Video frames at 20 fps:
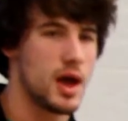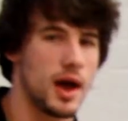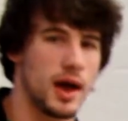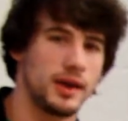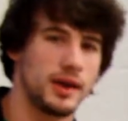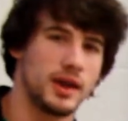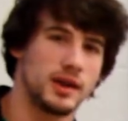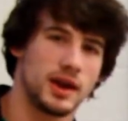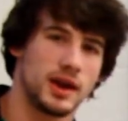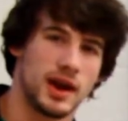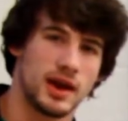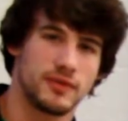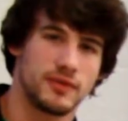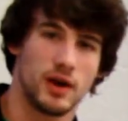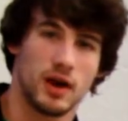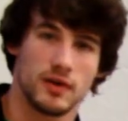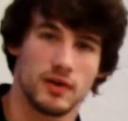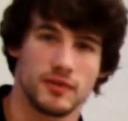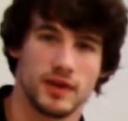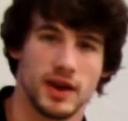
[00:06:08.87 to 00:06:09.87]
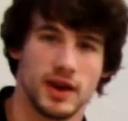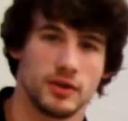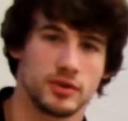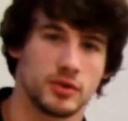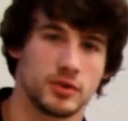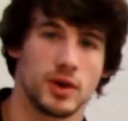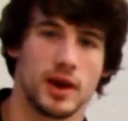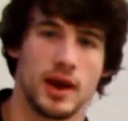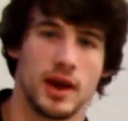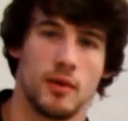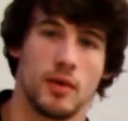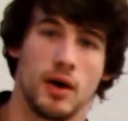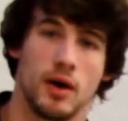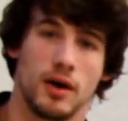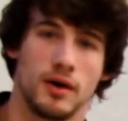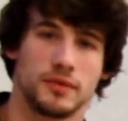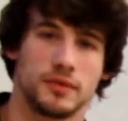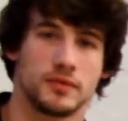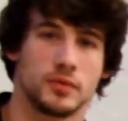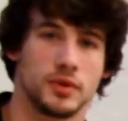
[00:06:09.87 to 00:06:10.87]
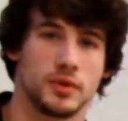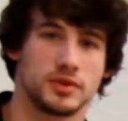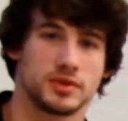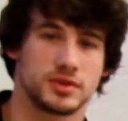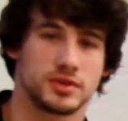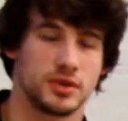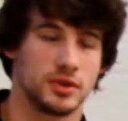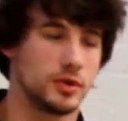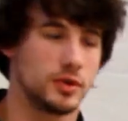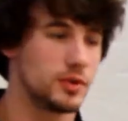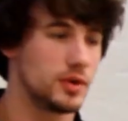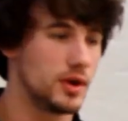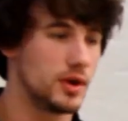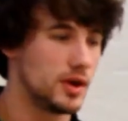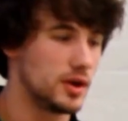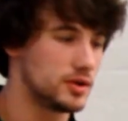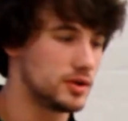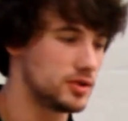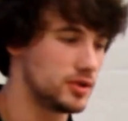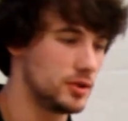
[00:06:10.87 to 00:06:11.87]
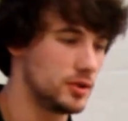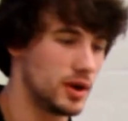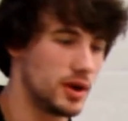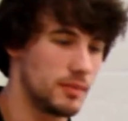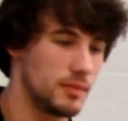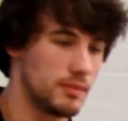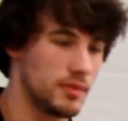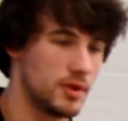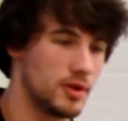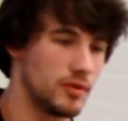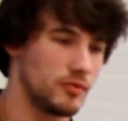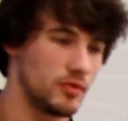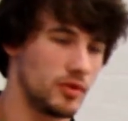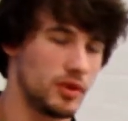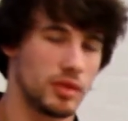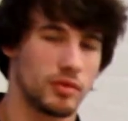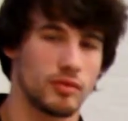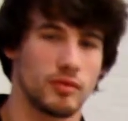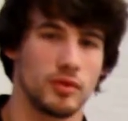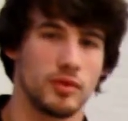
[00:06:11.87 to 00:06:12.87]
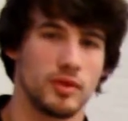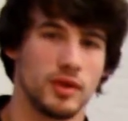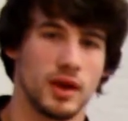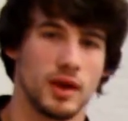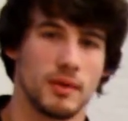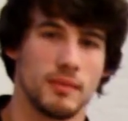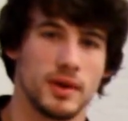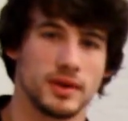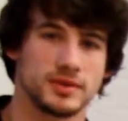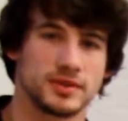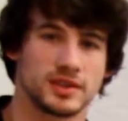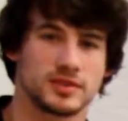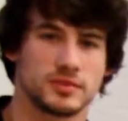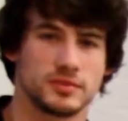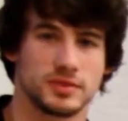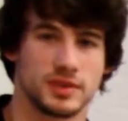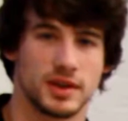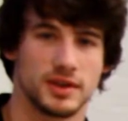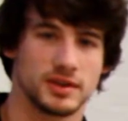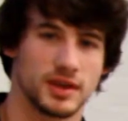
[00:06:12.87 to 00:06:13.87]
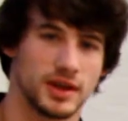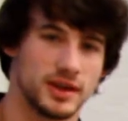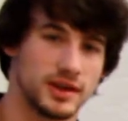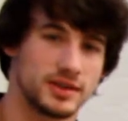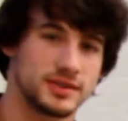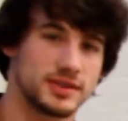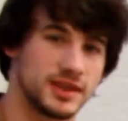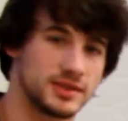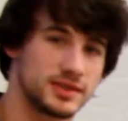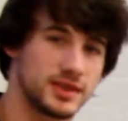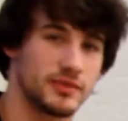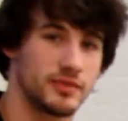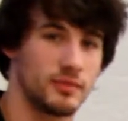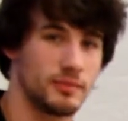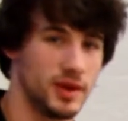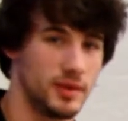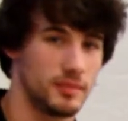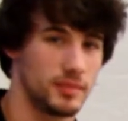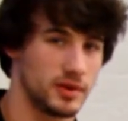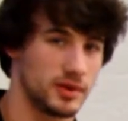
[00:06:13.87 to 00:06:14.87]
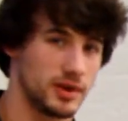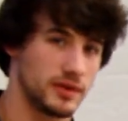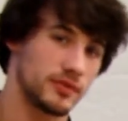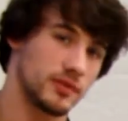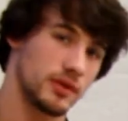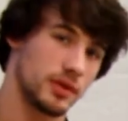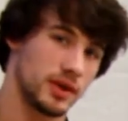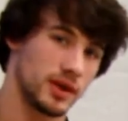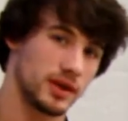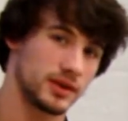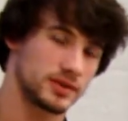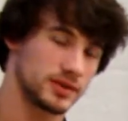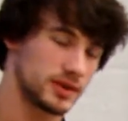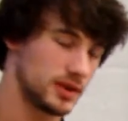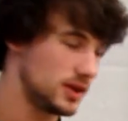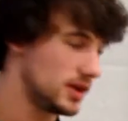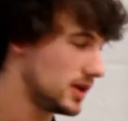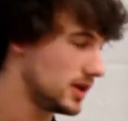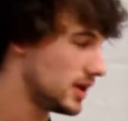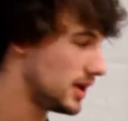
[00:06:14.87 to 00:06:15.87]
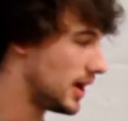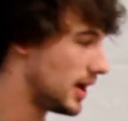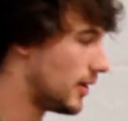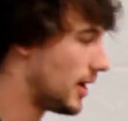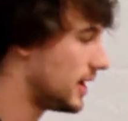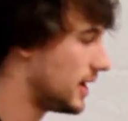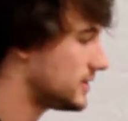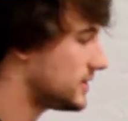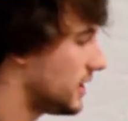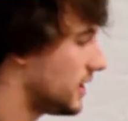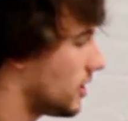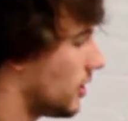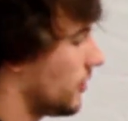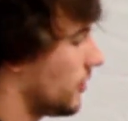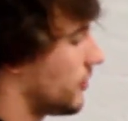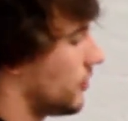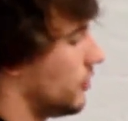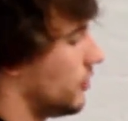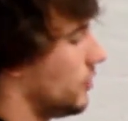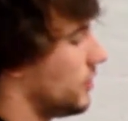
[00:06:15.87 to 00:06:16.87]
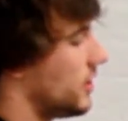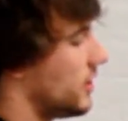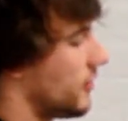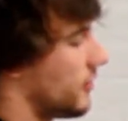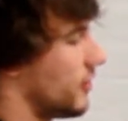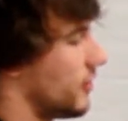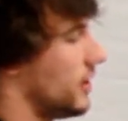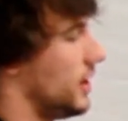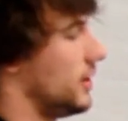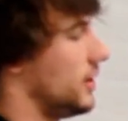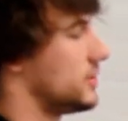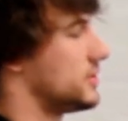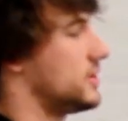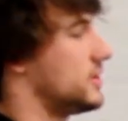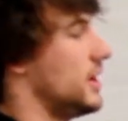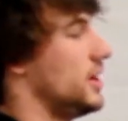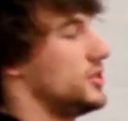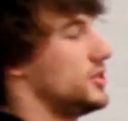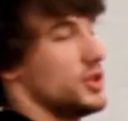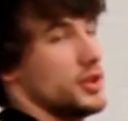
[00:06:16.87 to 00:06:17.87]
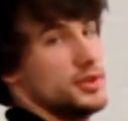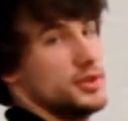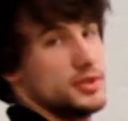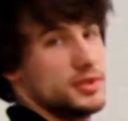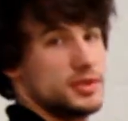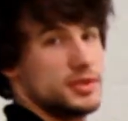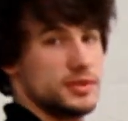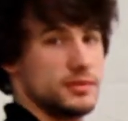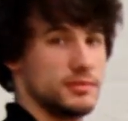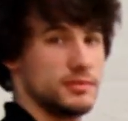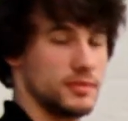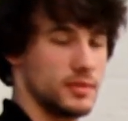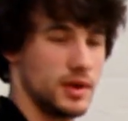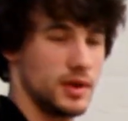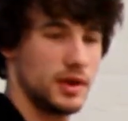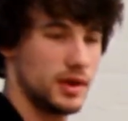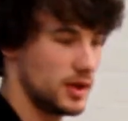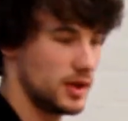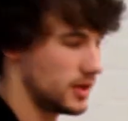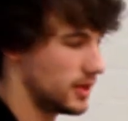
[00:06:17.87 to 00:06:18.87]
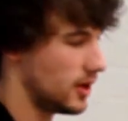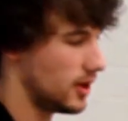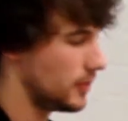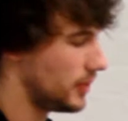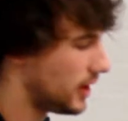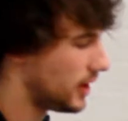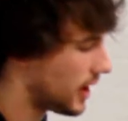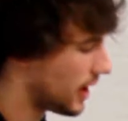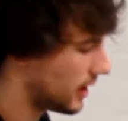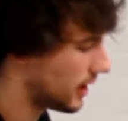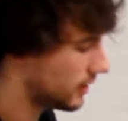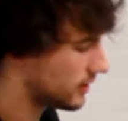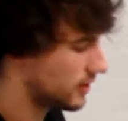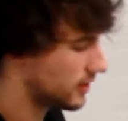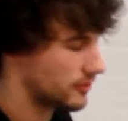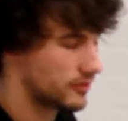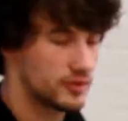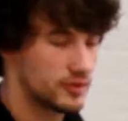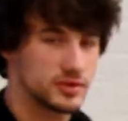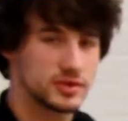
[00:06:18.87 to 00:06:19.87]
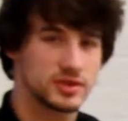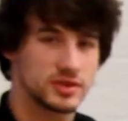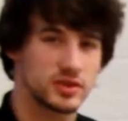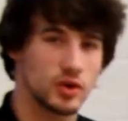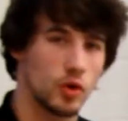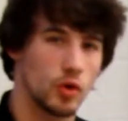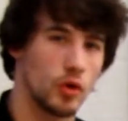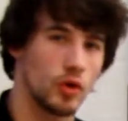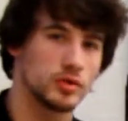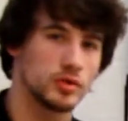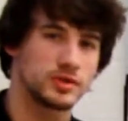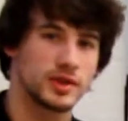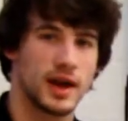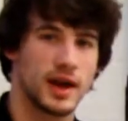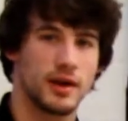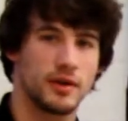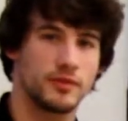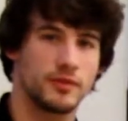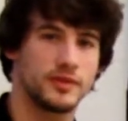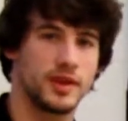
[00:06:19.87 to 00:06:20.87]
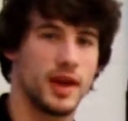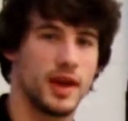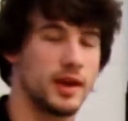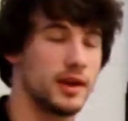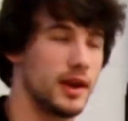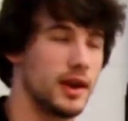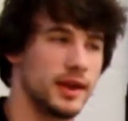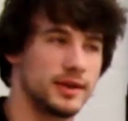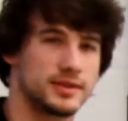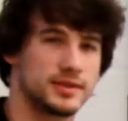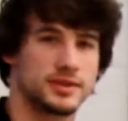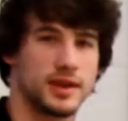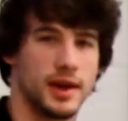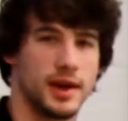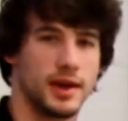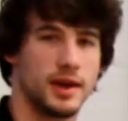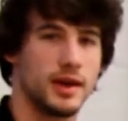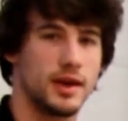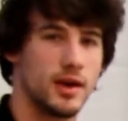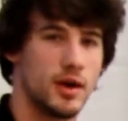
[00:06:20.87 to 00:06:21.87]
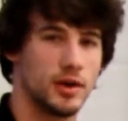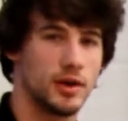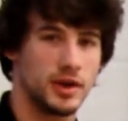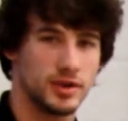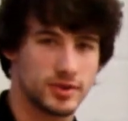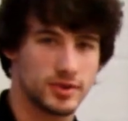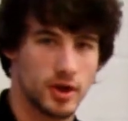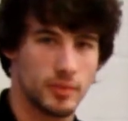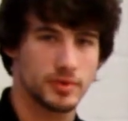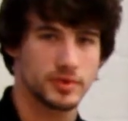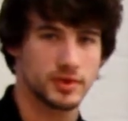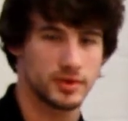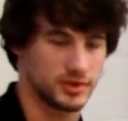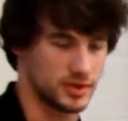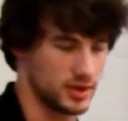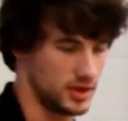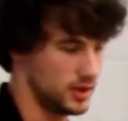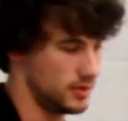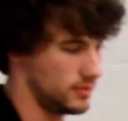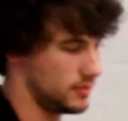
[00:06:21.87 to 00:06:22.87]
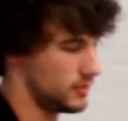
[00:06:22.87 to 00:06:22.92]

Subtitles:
And then you have half an hour to an hour afterwards to run through the assessment centre and assess different people and different things. Now, as they go through all different little stations, they'll be getting different scores out of 10, let's say, on each competency.